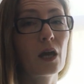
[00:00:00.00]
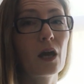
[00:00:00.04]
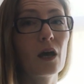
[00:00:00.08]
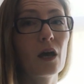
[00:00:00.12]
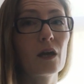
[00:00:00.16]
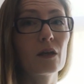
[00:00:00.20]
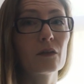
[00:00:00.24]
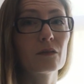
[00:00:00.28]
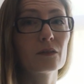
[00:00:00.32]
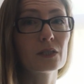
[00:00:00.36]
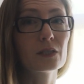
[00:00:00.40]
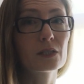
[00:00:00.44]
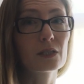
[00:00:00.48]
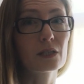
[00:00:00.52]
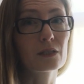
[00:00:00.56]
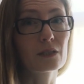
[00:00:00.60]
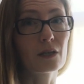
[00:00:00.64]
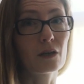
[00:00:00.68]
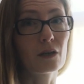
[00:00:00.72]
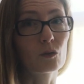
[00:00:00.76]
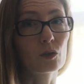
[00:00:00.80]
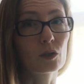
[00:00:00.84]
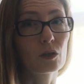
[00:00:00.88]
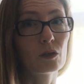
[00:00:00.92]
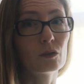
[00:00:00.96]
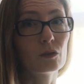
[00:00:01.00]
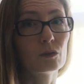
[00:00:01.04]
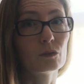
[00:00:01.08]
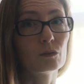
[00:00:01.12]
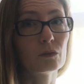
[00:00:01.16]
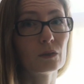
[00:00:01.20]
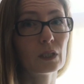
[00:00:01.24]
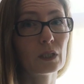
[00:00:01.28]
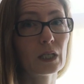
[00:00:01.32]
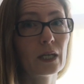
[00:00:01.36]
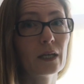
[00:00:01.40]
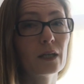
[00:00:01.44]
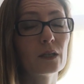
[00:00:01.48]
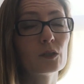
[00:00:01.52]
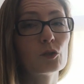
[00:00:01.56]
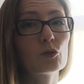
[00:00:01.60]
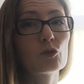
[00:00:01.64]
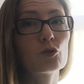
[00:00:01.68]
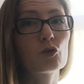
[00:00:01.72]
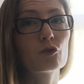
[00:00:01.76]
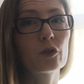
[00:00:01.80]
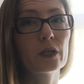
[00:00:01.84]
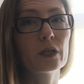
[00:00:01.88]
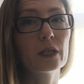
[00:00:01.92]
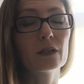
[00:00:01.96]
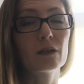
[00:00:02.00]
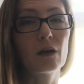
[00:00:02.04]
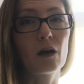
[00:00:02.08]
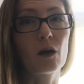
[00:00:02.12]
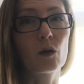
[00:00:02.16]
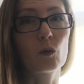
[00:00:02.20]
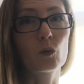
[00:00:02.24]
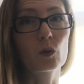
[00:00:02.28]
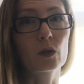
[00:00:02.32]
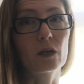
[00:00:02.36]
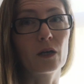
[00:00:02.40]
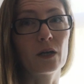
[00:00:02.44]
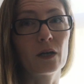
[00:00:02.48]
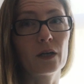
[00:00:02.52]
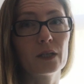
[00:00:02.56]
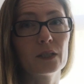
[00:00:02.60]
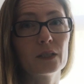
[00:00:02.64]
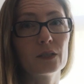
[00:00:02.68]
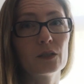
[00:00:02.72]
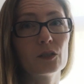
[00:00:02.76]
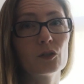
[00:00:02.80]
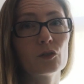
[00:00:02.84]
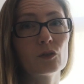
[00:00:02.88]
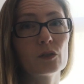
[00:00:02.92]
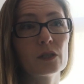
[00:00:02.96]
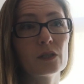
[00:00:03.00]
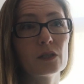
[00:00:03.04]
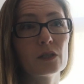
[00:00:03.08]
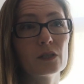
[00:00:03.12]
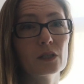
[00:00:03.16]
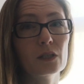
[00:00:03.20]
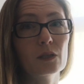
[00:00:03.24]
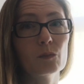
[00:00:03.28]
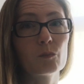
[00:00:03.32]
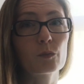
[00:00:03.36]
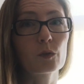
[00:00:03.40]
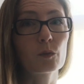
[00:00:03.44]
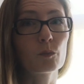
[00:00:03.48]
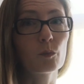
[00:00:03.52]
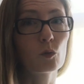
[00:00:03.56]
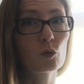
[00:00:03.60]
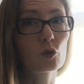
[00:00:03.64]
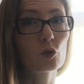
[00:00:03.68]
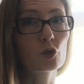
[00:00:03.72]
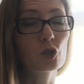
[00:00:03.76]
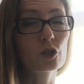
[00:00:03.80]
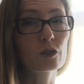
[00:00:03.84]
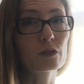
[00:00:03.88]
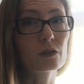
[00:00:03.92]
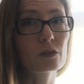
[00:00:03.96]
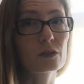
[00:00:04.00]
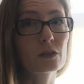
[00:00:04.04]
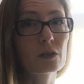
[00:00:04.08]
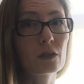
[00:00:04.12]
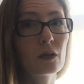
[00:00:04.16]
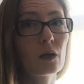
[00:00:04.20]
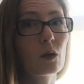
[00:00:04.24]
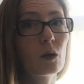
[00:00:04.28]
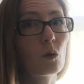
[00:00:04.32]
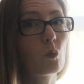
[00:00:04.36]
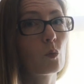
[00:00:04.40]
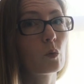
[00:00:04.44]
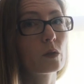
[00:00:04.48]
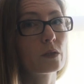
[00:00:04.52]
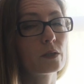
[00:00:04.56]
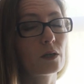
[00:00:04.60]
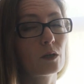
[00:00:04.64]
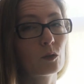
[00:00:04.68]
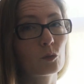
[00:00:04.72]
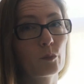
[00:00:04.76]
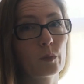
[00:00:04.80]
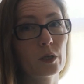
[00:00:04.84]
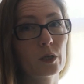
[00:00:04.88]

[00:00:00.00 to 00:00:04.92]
And this is our goal, to train our eye to see proportions without